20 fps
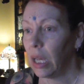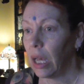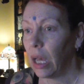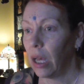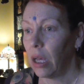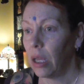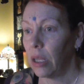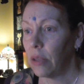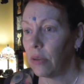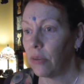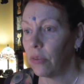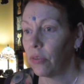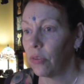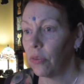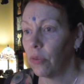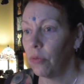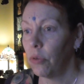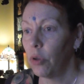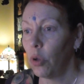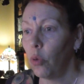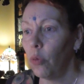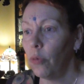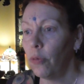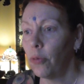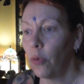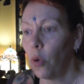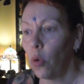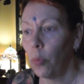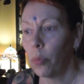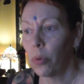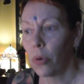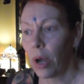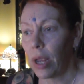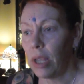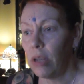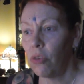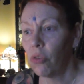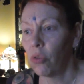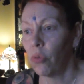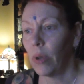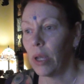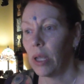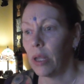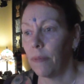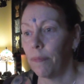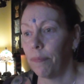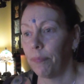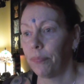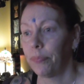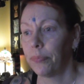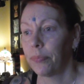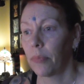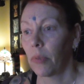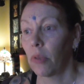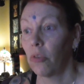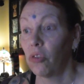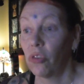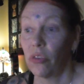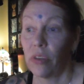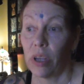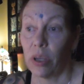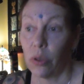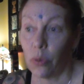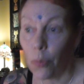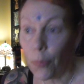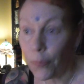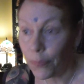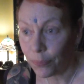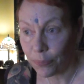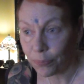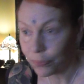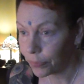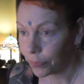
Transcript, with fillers: And we all fall prey to it still.